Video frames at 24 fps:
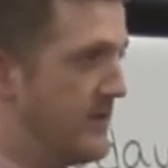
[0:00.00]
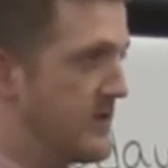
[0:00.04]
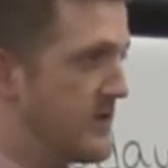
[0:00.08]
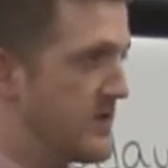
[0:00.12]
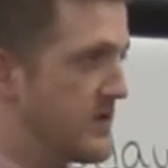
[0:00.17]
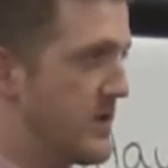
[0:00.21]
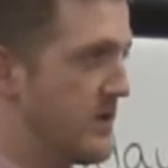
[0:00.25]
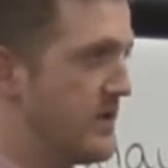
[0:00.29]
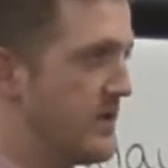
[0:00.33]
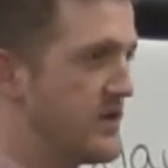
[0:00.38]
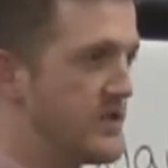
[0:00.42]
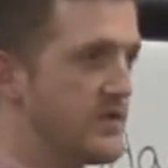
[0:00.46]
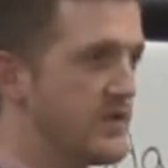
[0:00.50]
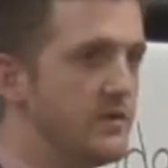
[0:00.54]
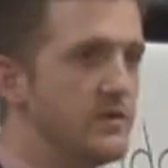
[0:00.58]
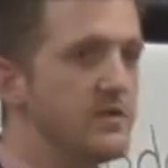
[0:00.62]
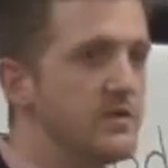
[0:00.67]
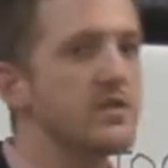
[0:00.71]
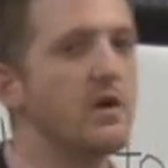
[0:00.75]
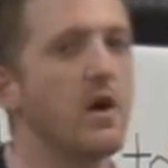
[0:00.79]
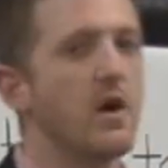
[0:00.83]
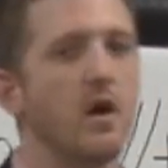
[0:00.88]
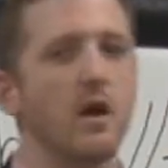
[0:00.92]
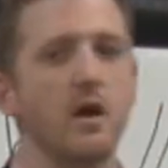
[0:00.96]
So the
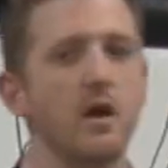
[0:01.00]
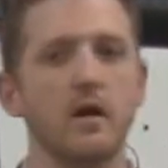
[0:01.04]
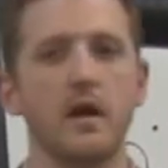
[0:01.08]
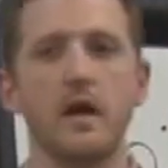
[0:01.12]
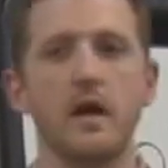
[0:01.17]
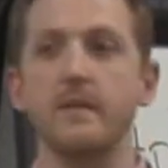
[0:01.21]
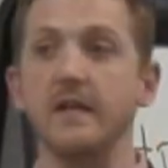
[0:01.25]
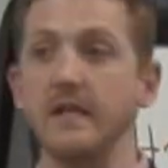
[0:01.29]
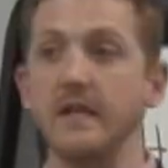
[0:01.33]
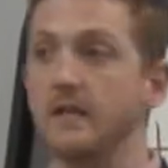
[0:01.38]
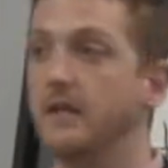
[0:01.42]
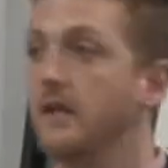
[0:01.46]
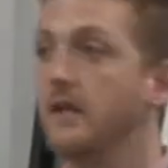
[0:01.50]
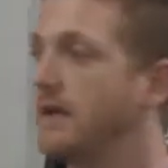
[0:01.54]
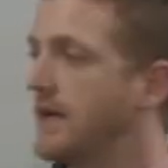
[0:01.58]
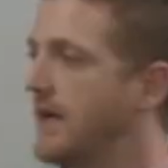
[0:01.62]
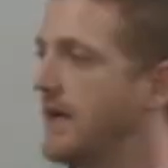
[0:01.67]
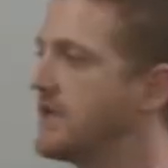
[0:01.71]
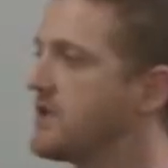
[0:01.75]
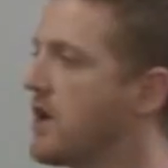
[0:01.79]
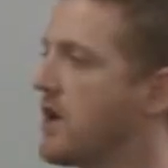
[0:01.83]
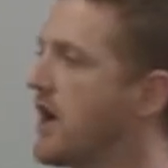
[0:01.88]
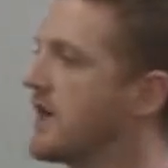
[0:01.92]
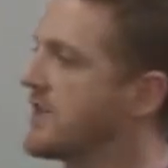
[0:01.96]
students aren't, I mean,
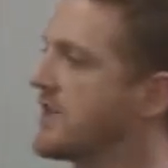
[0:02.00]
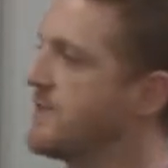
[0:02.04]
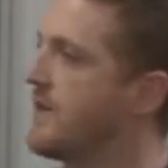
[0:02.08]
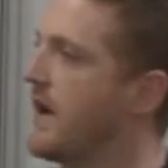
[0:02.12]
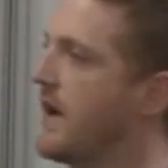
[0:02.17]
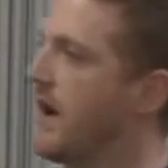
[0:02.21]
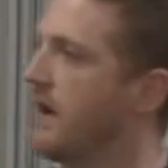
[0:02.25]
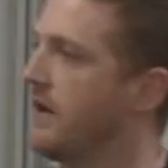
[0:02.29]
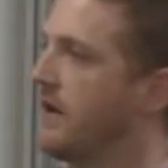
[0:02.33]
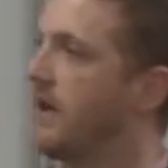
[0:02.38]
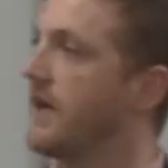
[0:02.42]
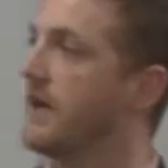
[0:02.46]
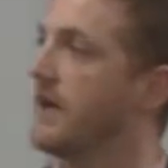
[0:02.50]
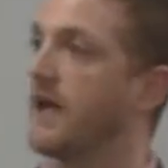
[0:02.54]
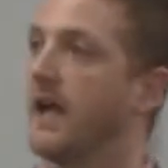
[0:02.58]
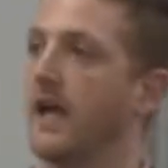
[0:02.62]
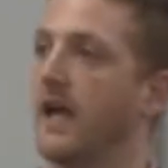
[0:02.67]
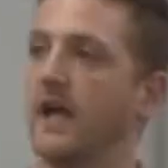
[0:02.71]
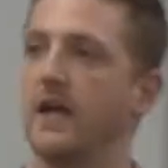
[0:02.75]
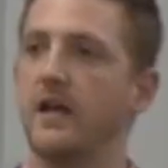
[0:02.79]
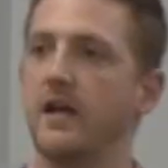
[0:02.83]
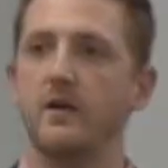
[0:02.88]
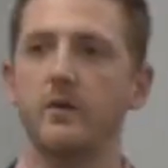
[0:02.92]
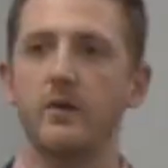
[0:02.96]
it talks about like,
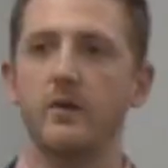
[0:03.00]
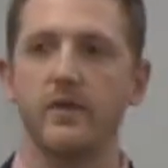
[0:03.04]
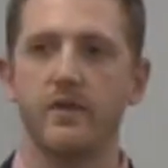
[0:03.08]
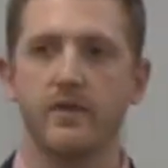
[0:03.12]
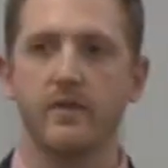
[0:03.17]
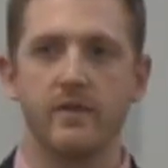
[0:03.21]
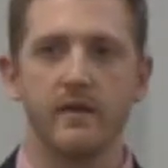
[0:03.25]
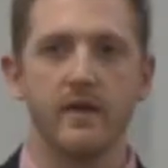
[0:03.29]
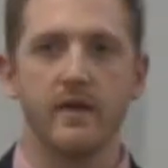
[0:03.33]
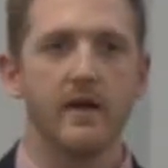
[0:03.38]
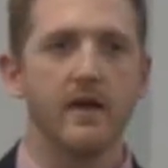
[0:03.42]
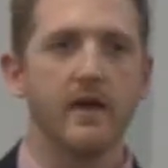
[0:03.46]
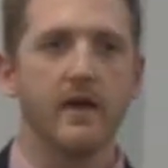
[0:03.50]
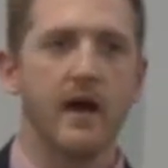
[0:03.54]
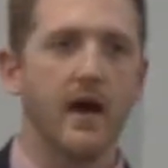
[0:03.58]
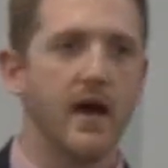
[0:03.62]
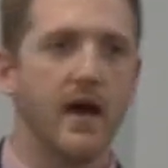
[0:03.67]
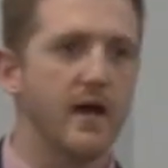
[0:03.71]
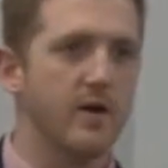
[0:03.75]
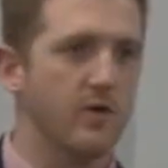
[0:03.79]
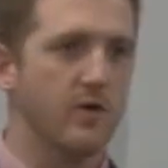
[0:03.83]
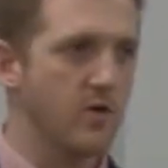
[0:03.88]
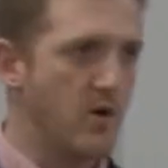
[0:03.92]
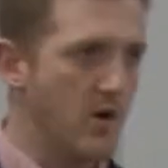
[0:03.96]
hey, with
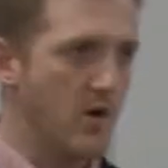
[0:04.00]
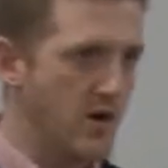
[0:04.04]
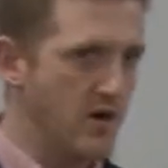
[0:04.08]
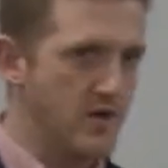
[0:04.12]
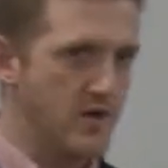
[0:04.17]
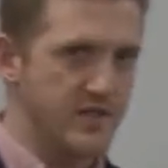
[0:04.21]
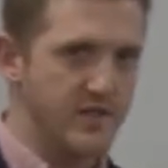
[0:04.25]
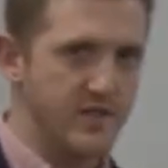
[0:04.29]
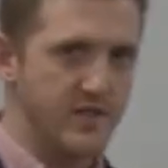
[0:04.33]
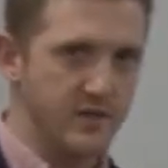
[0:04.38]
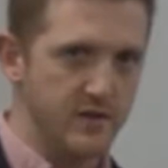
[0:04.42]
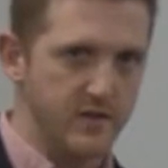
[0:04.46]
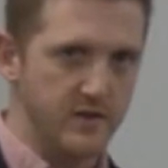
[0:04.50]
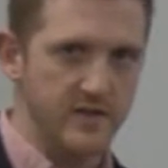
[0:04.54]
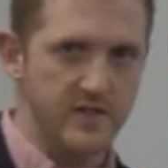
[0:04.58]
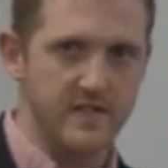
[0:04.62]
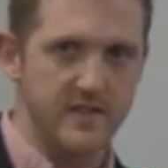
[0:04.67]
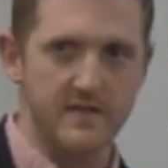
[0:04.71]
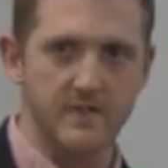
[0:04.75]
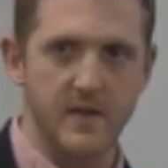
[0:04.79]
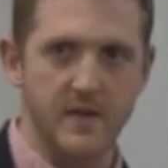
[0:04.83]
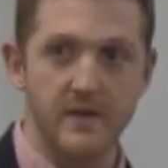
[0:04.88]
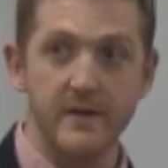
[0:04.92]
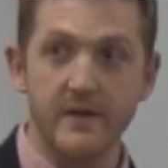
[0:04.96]
higher order
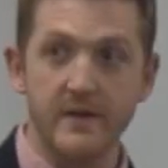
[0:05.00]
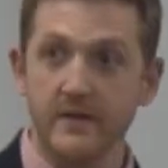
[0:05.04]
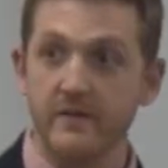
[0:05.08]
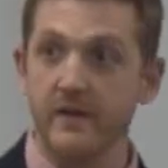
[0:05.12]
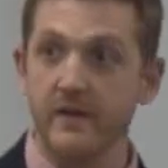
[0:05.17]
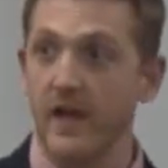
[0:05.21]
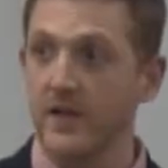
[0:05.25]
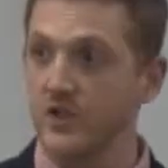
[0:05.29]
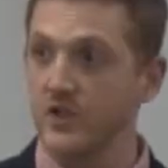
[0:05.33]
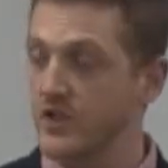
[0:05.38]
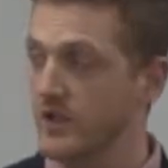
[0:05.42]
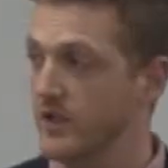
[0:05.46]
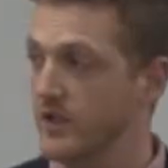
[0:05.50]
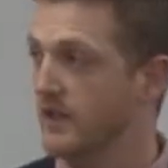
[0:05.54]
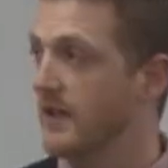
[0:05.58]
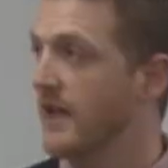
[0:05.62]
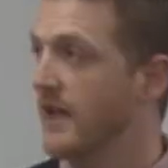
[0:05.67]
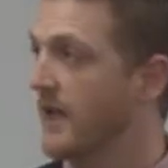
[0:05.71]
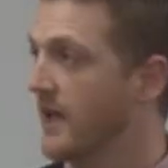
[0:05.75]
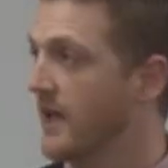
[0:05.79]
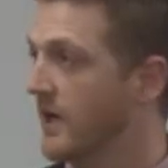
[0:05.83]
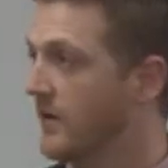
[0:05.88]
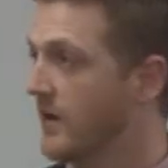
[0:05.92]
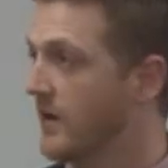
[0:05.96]
students, maybe eventually
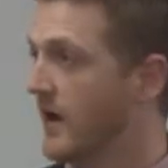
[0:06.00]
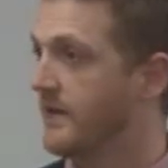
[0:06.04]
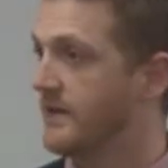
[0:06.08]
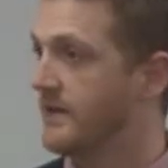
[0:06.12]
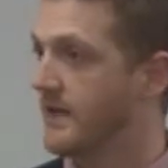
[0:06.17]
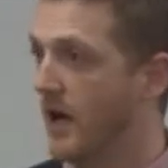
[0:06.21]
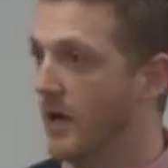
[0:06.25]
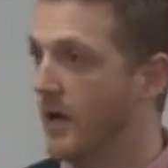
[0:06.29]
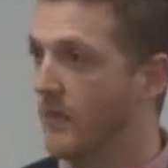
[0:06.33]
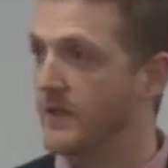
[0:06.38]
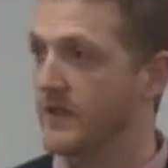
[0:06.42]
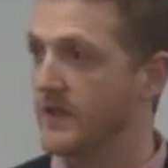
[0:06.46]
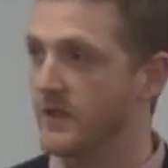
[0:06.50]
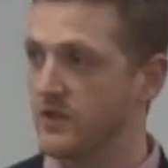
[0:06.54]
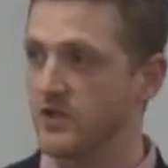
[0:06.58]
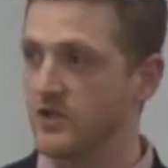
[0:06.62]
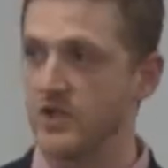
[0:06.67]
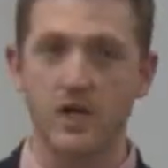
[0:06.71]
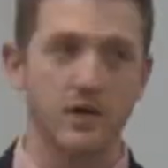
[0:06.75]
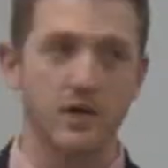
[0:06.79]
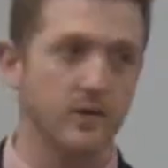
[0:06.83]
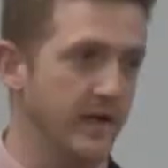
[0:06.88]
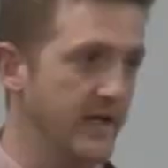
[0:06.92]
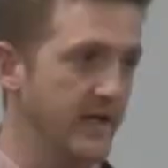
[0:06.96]
they get around to helping you
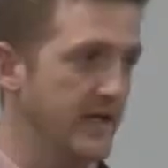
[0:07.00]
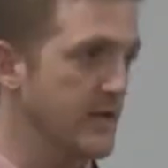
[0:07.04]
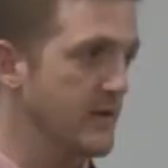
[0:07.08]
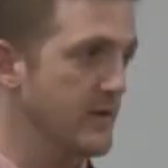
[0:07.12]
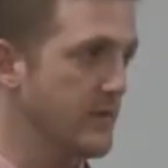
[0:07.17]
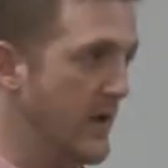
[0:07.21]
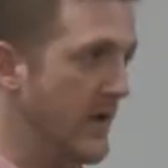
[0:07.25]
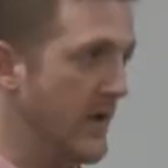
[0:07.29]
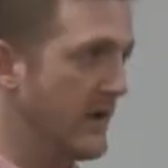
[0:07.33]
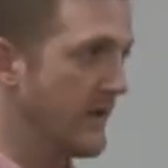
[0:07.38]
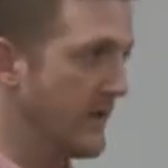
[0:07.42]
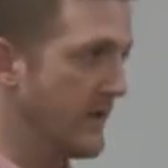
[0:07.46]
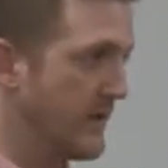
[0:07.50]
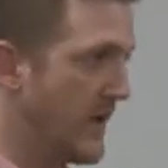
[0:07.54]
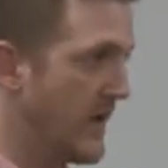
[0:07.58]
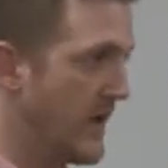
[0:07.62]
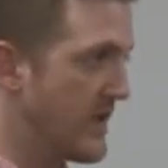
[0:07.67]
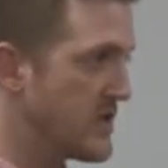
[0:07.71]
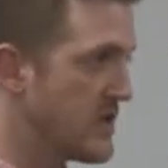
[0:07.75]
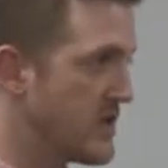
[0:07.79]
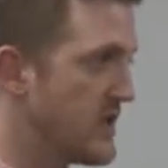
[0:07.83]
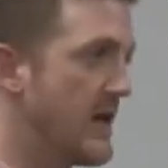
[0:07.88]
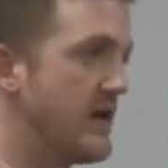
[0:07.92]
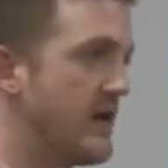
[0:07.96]
generate a compelling
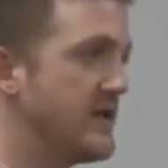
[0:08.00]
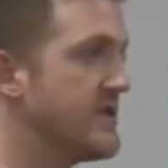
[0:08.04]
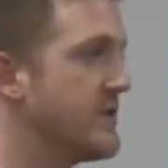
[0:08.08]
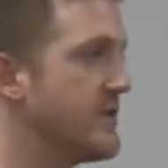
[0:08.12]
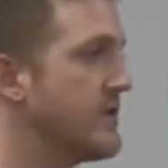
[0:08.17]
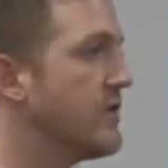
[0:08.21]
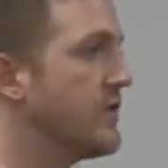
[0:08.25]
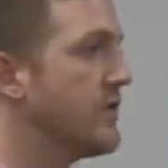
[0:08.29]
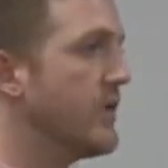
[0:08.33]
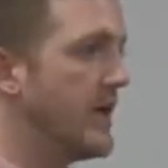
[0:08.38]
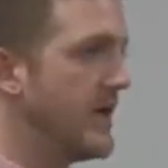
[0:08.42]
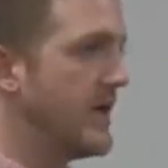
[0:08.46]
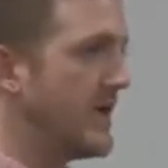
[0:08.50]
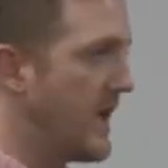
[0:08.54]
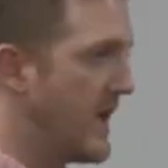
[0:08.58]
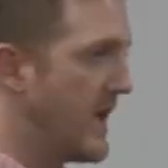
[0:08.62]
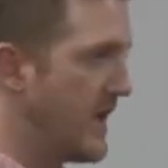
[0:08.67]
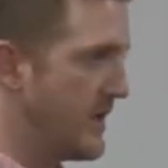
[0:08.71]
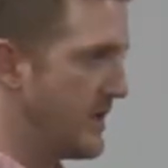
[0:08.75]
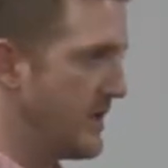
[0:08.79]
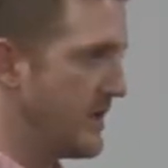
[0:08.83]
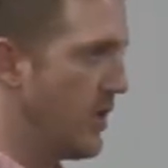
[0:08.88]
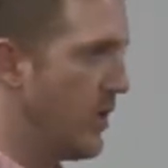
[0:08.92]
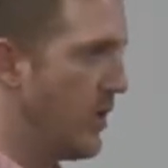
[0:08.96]
question. That's a great
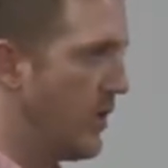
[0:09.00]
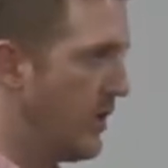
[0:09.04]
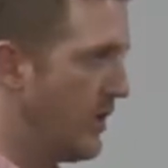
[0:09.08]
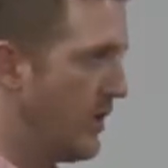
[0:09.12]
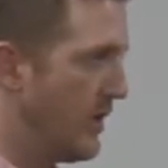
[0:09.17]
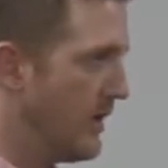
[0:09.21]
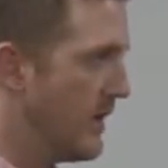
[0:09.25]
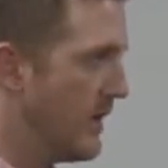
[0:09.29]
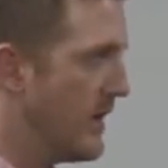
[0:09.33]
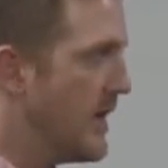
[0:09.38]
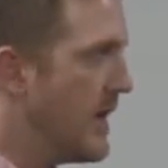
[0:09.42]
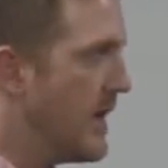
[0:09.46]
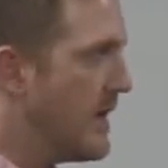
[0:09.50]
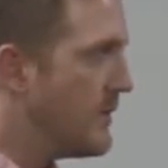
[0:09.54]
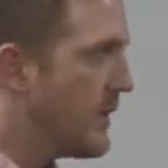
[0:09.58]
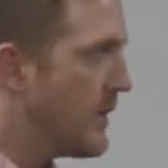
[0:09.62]
end goal.